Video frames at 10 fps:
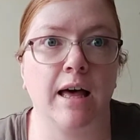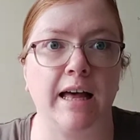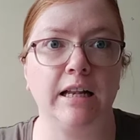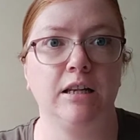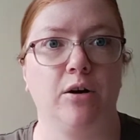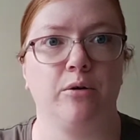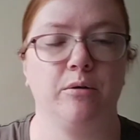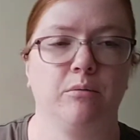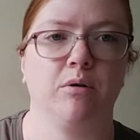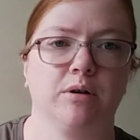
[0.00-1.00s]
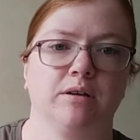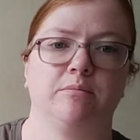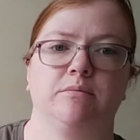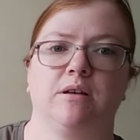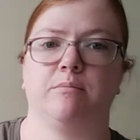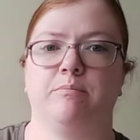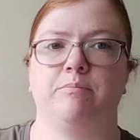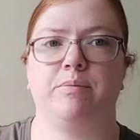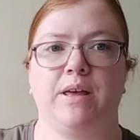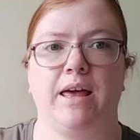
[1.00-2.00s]
Hello, welcome
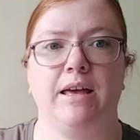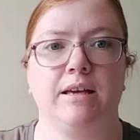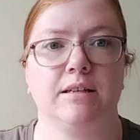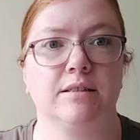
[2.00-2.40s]
back.